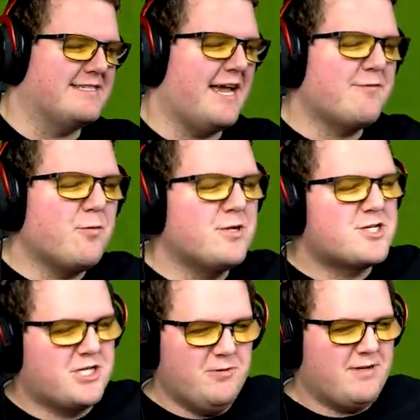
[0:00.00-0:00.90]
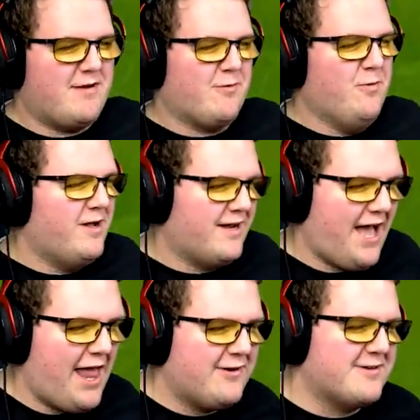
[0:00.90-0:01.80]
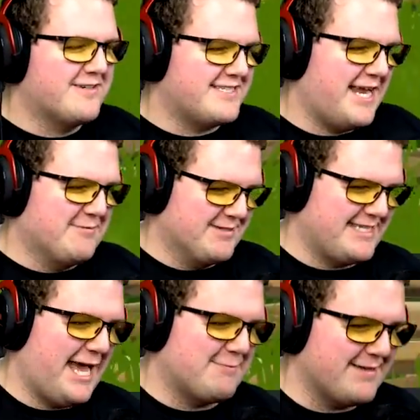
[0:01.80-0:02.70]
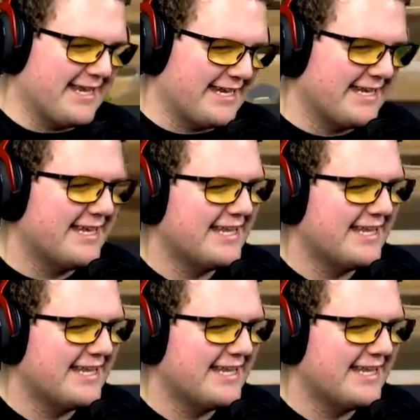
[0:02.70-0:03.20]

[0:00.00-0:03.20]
Everyone's shooting everyone. I don't understand what's happening.